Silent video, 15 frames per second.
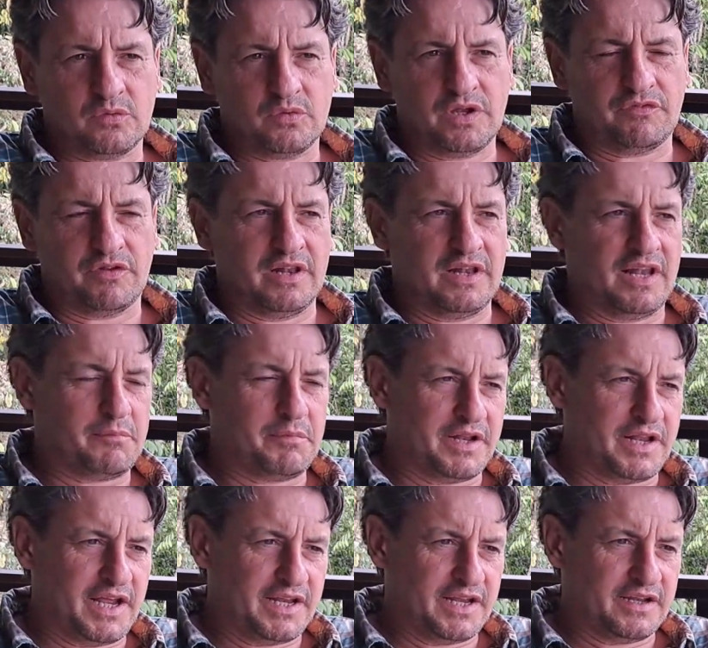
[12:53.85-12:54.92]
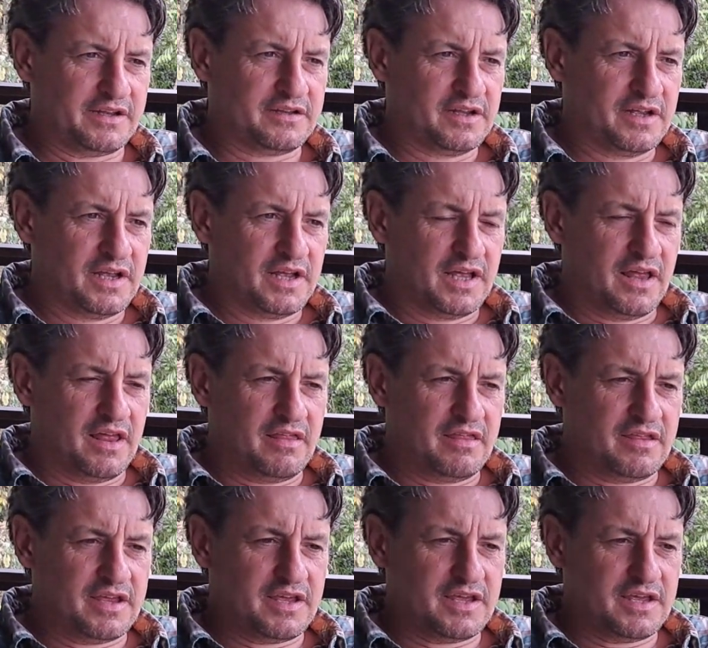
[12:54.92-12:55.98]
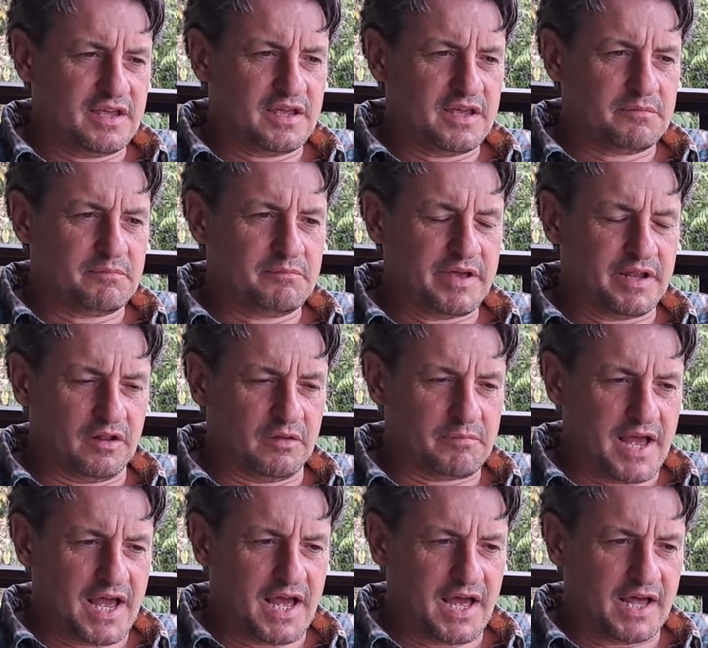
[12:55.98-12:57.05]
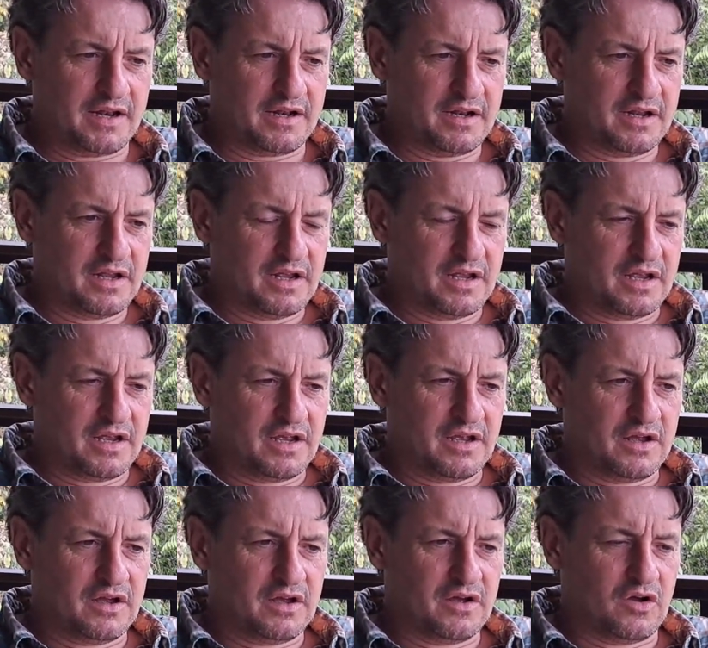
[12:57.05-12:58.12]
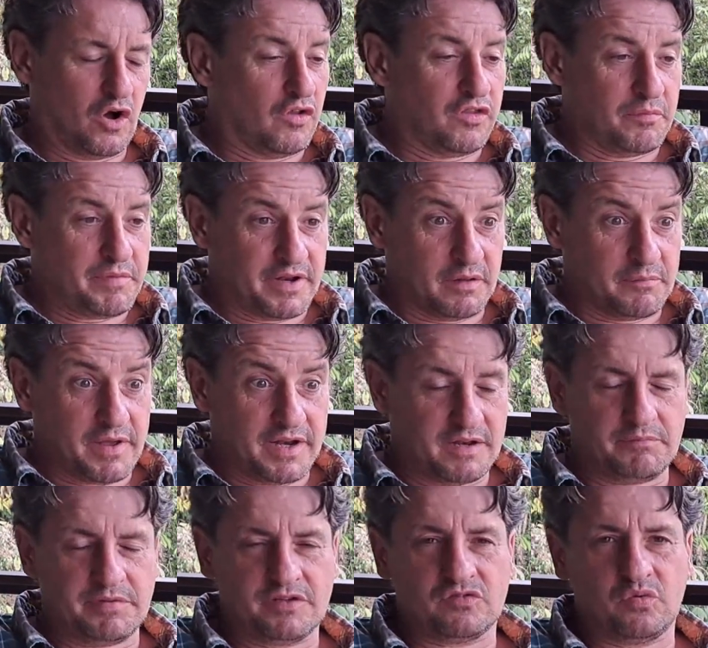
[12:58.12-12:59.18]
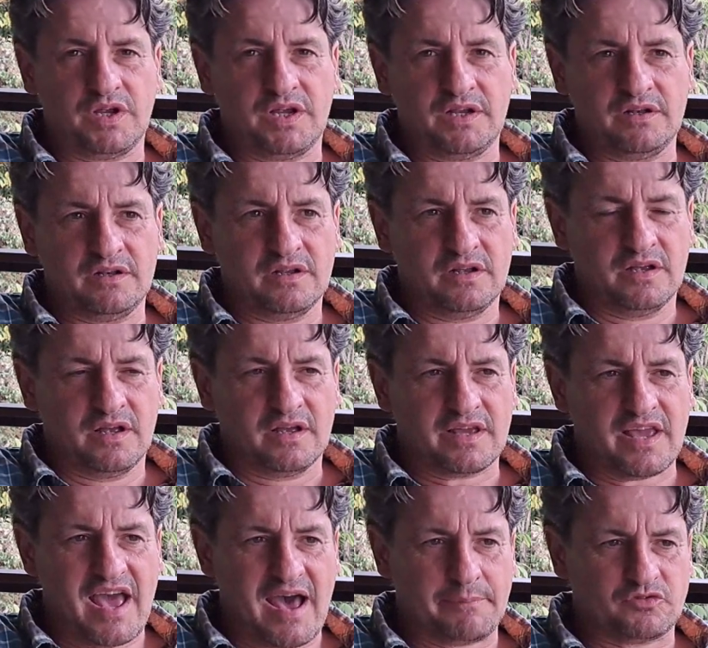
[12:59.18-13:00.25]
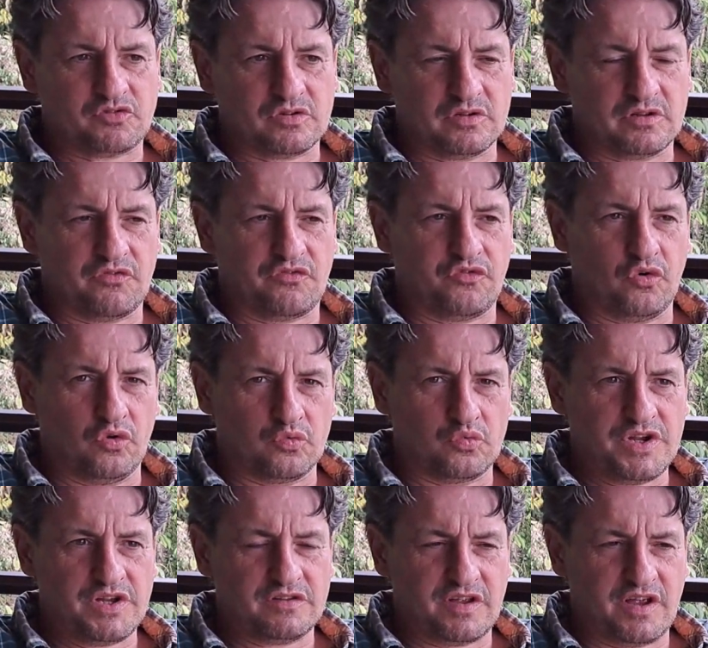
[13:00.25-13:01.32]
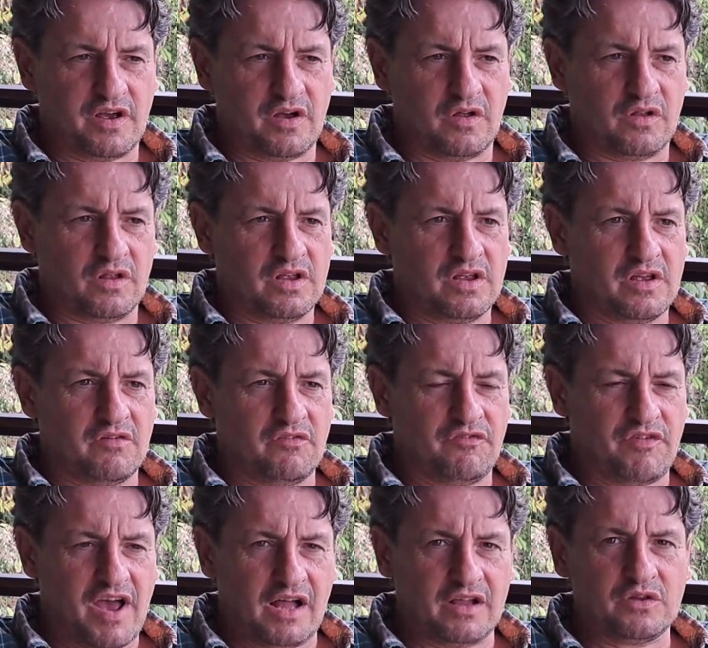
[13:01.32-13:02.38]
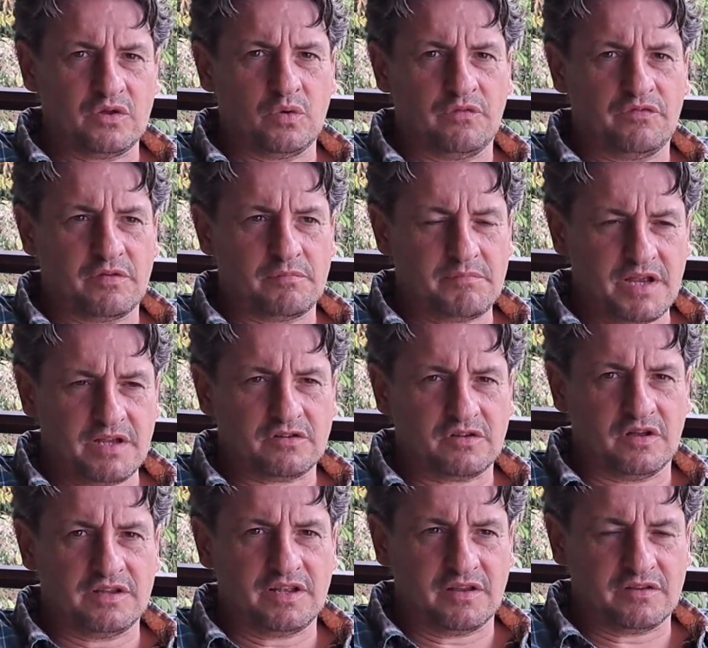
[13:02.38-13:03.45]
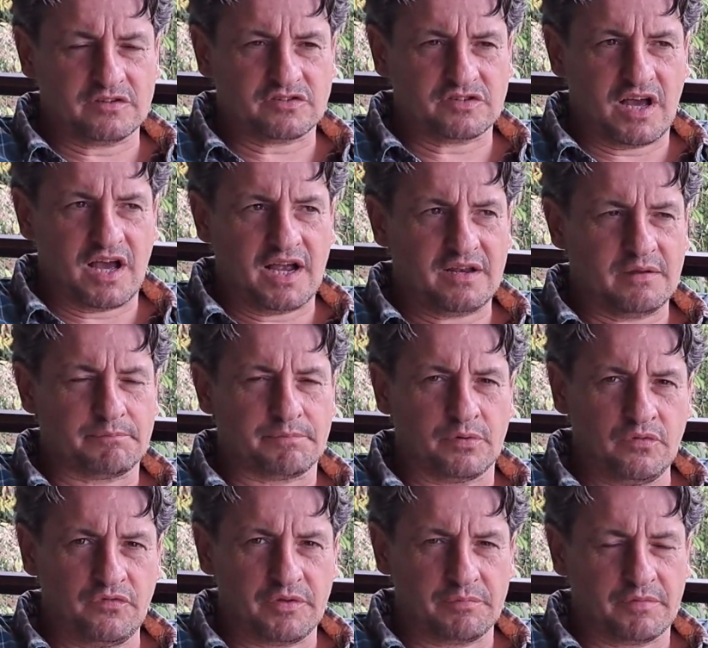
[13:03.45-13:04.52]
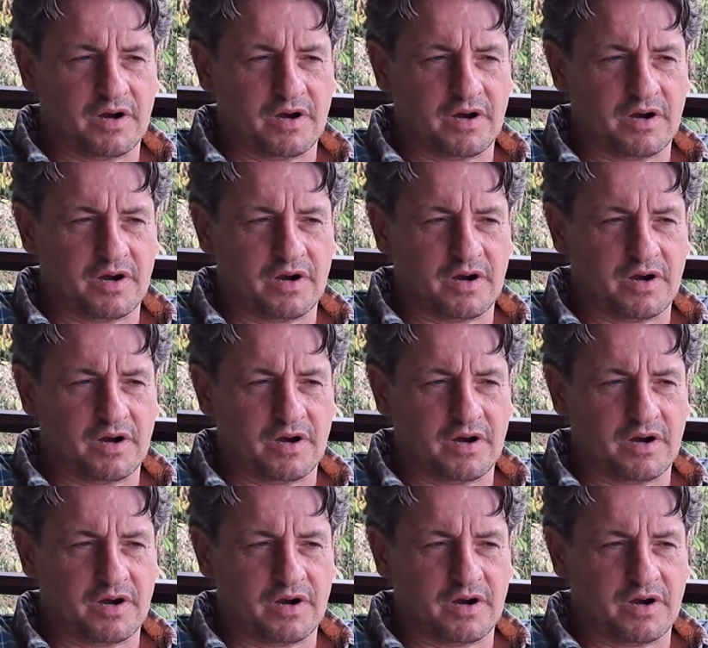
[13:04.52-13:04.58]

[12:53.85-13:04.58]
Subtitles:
We have eliminated the middleman, all the middlemen in between, captured the full retail value of the meat on the other side, improved the